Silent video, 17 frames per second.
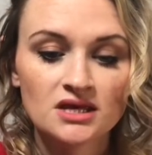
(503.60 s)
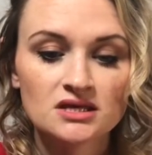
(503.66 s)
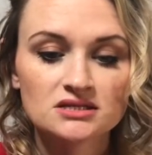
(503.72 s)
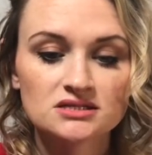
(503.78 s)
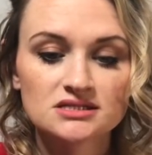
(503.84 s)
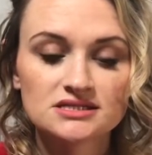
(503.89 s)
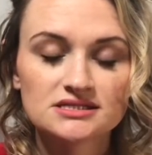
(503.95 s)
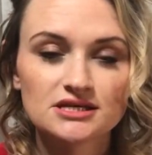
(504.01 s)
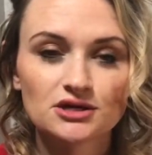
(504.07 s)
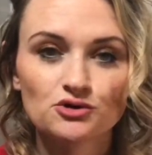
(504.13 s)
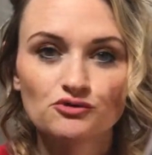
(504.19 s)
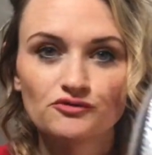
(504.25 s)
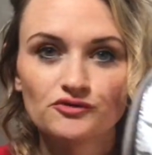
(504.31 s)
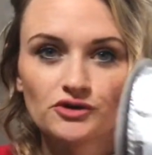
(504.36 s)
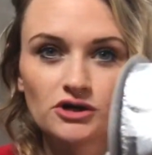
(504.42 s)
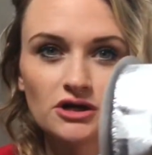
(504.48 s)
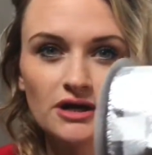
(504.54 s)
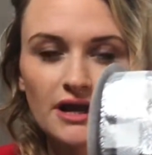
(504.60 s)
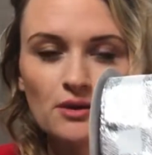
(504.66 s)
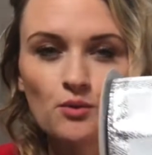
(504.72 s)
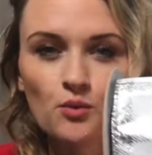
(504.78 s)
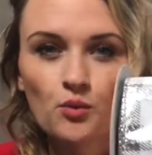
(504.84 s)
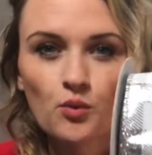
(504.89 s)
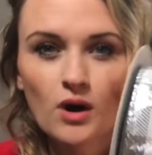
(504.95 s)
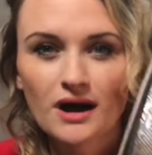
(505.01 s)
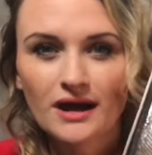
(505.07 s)
silver
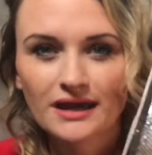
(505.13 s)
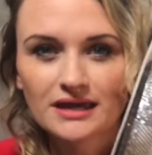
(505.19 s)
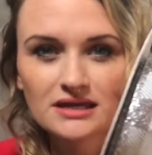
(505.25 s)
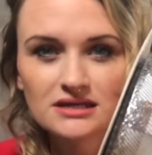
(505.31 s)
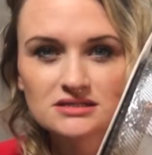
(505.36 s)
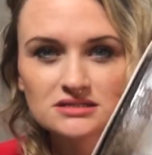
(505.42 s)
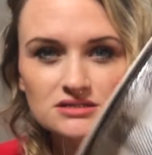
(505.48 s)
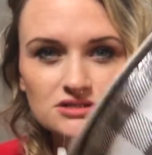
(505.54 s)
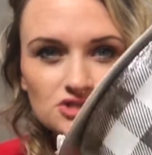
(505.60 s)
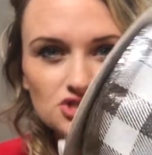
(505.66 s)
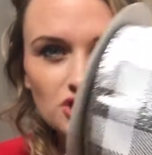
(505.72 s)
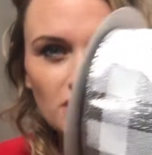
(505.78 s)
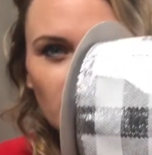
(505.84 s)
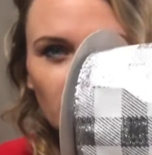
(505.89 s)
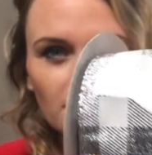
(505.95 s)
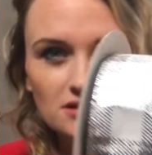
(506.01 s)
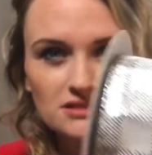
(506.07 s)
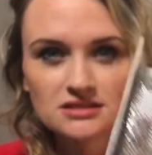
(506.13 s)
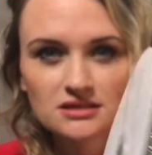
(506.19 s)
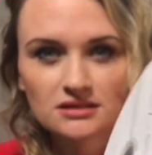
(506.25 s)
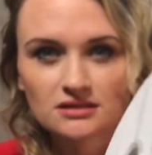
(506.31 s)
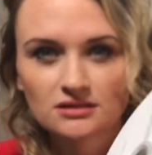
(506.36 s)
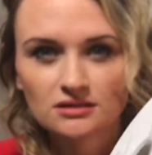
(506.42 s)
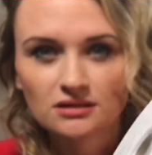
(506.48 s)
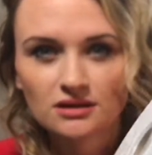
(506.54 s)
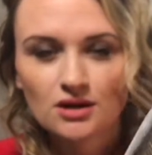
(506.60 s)
and white checked
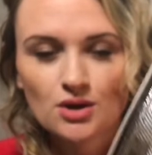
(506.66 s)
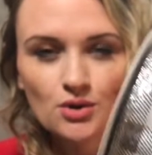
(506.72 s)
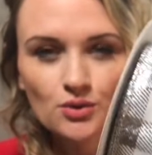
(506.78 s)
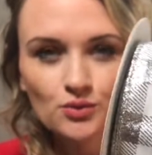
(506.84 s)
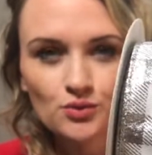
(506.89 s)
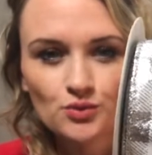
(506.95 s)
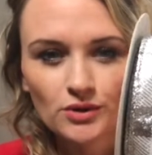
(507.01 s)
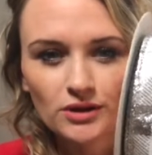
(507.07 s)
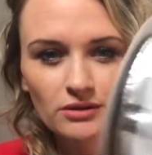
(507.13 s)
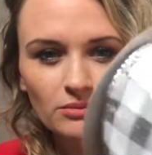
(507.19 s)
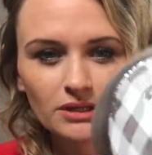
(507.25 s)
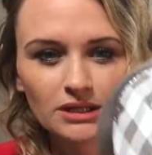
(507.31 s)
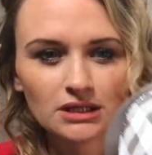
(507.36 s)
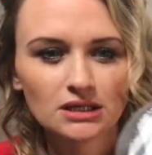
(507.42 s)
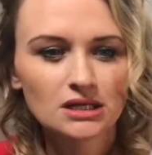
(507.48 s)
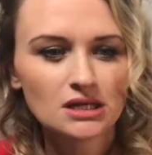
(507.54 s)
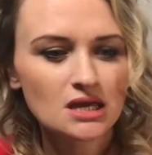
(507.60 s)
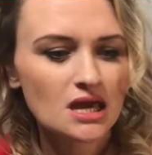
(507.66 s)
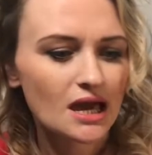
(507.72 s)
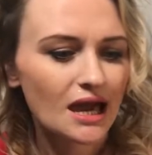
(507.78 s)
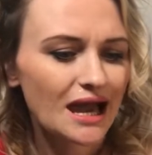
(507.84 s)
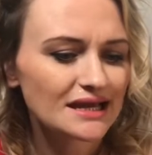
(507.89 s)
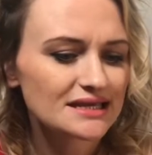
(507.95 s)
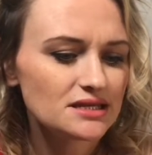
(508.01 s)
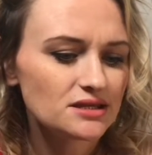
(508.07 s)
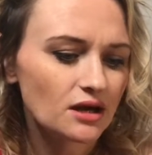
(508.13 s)
ribbon.
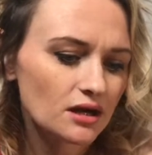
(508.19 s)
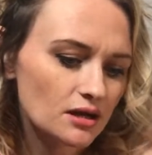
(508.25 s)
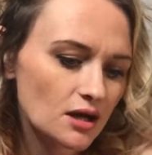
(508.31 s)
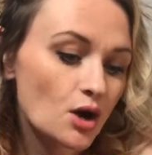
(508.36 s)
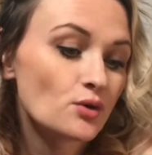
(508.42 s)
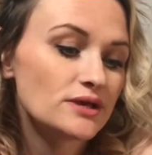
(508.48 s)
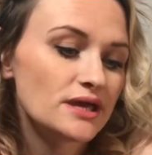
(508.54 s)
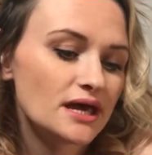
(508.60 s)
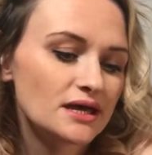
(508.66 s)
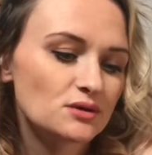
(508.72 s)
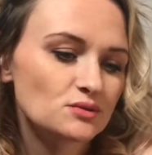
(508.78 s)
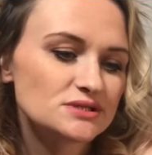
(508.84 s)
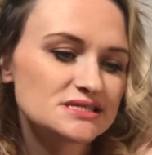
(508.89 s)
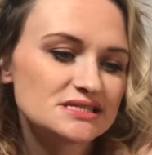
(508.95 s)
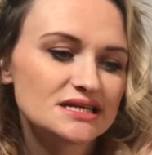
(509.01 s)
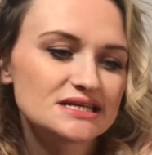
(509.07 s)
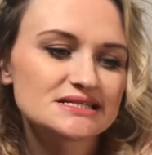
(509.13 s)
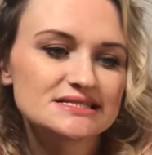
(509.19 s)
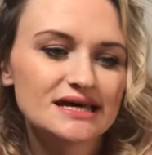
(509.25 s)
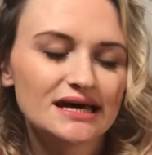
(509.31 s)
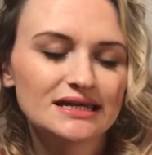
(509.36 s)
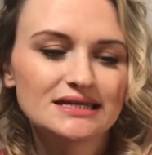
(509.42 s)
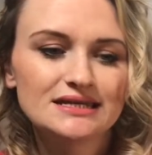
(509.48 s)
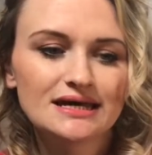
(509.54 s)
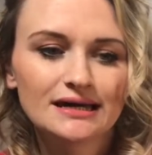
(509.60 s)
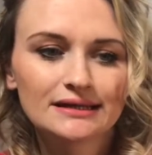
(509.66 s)
I cannot, oh yeah, it was
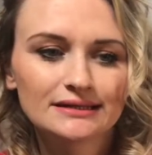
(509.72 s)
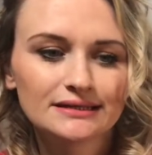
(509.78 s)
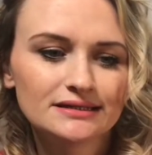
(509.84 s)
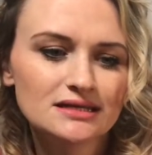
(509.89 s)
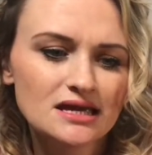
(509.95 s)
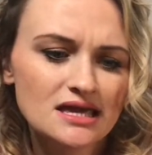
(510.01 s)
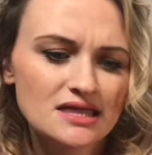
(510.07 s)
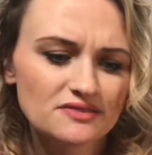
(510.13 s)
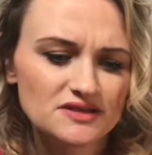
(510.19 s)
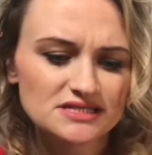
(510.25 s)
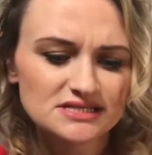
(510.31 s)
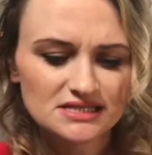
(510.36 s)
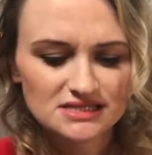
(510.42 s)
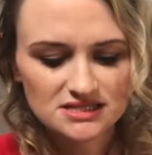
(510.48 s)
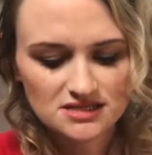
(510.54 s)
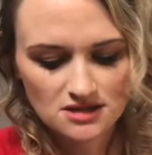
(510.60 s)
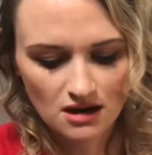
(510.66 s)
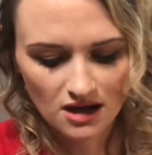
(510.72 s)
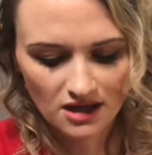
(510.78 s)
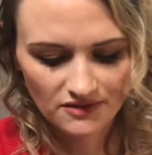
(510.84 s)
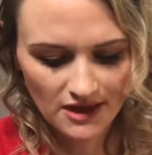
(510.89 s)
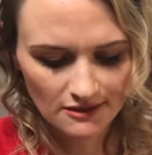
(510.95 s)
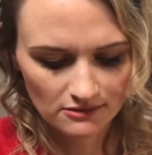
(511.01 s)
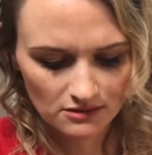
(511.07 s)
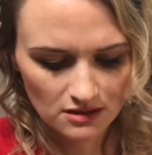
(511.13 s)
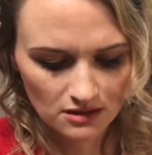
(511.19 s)
$6.99. This is not
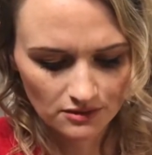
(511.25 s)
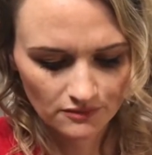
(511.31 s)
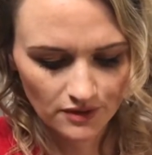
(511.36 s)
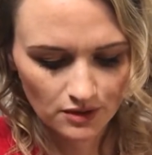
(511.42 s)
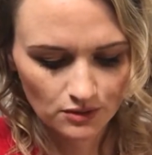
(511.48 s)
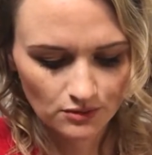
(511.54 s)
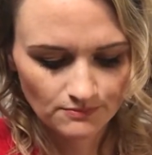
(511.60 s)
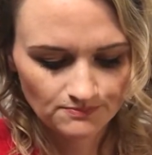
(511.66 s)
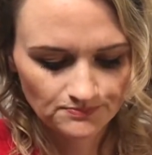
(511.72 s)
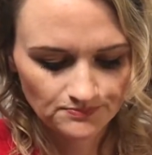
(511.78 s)
that long though.